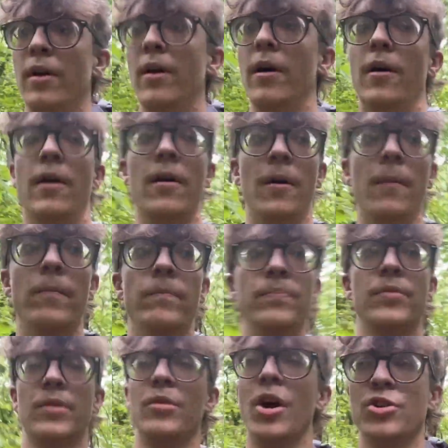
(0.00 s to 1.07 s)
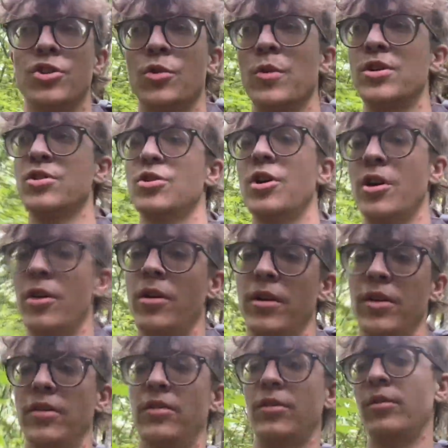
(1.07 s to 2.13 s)
Not sure which trail
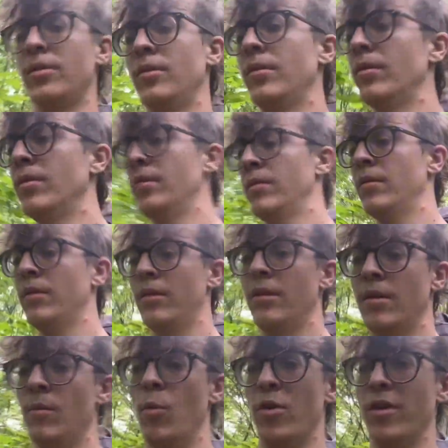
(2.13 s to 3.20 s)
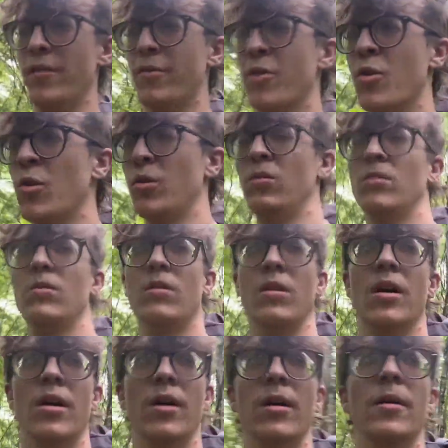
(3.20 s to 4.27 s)
is more difficult,
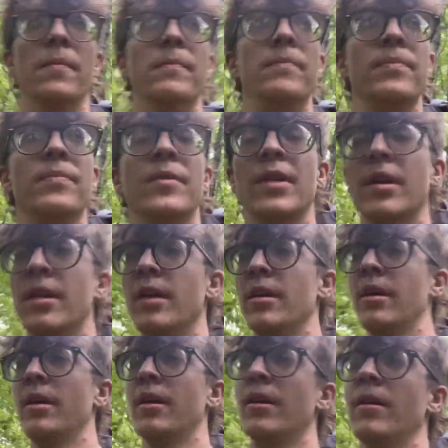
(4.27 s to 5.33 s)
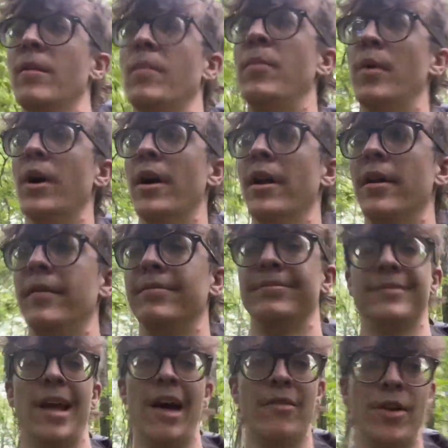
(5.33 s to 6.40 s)
but
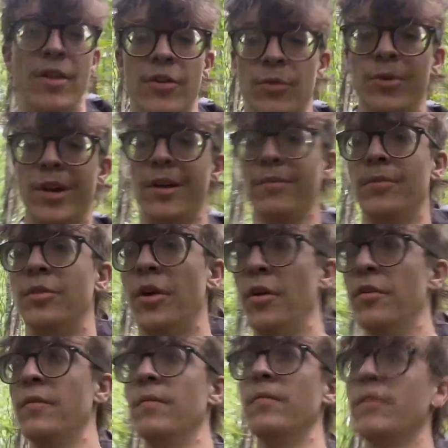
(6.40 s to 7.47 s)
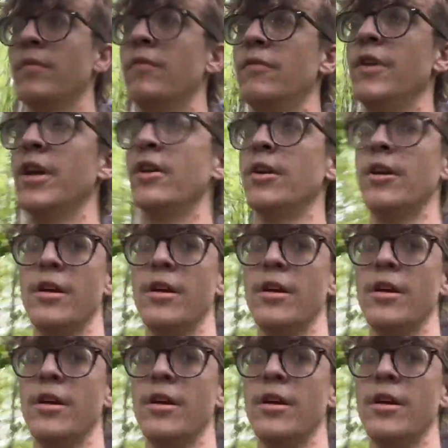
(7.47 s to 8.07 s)
haven't done this one yet, so figured